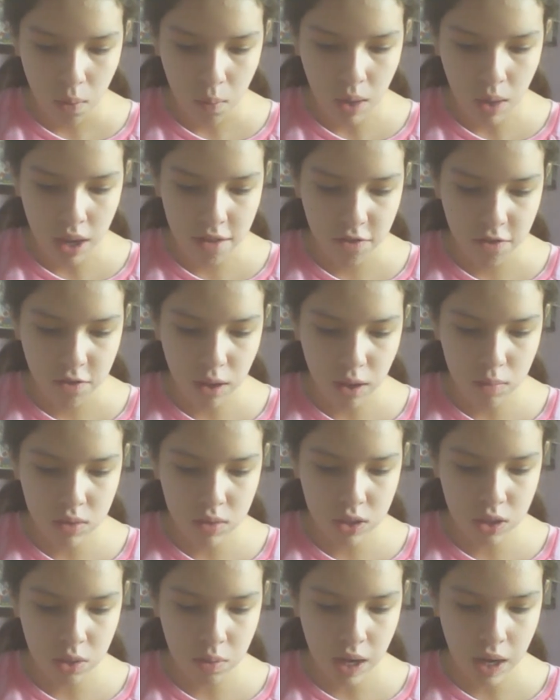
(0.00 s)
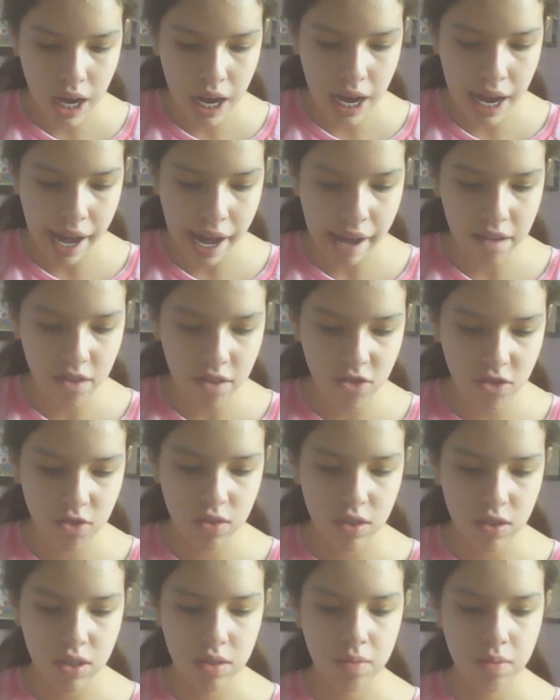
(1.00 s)
What phone do you have?
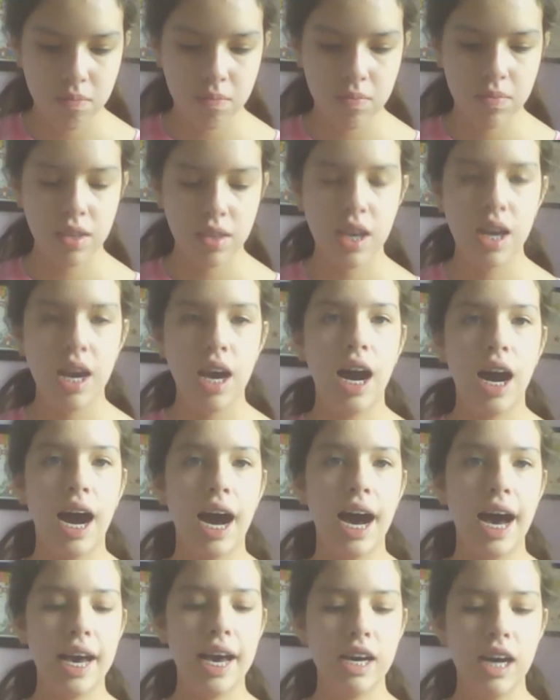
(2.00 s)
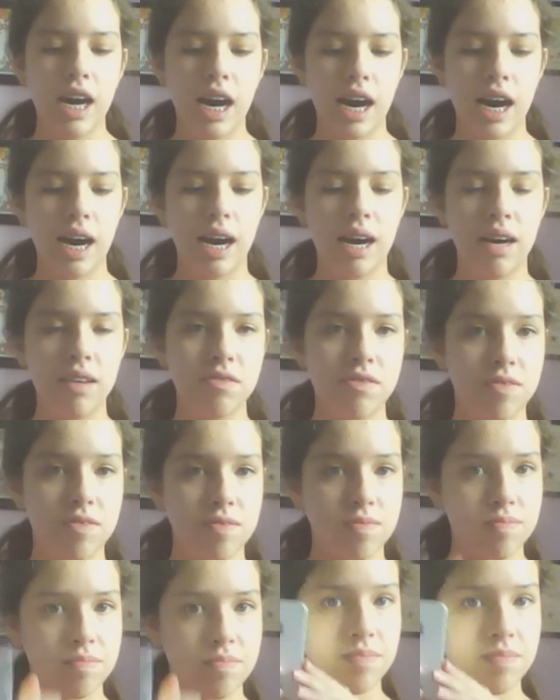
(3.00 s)
I have
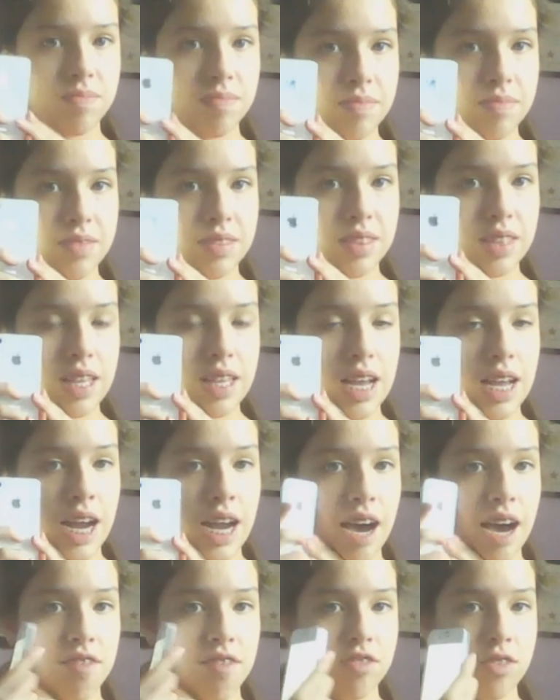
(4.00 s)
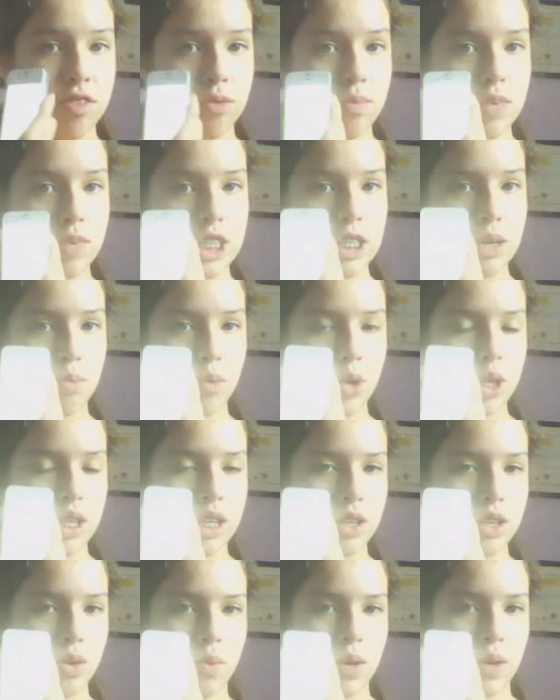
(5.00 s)
an iPhone, which I'm
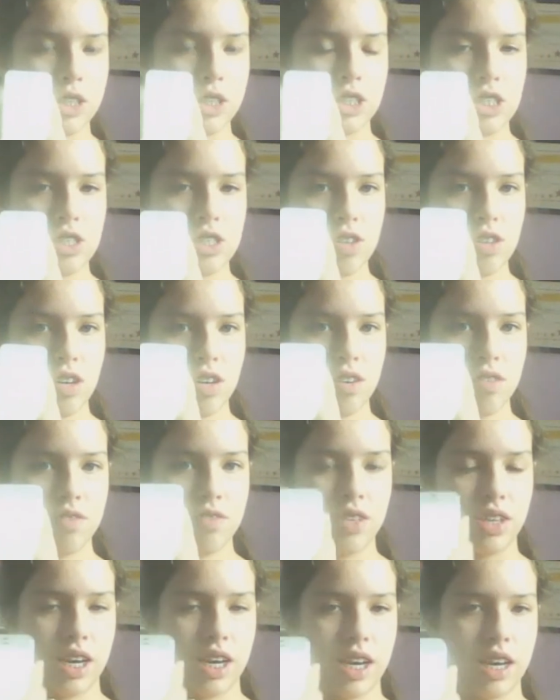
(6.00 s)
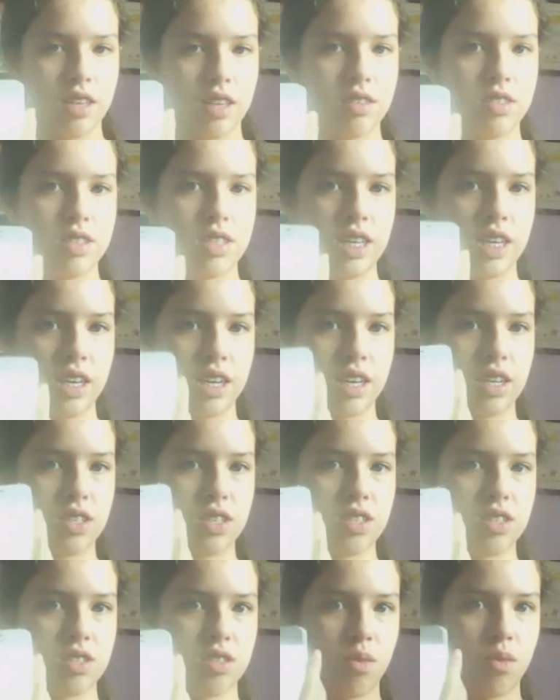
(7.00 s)
reading the questions on.
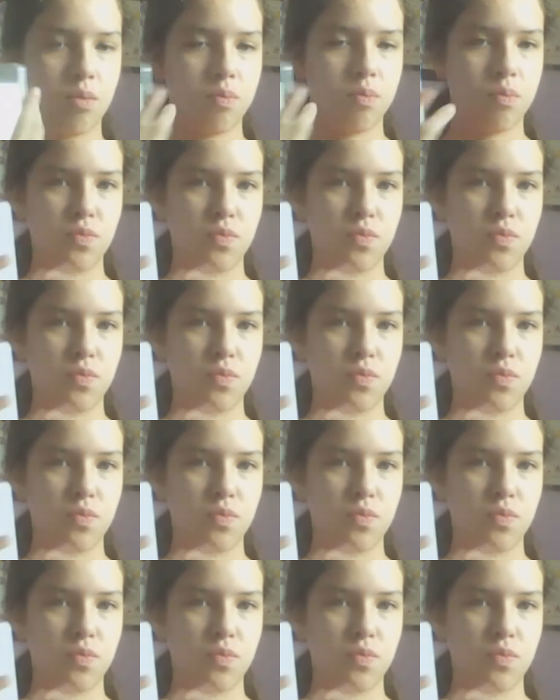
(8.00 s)
Yeah,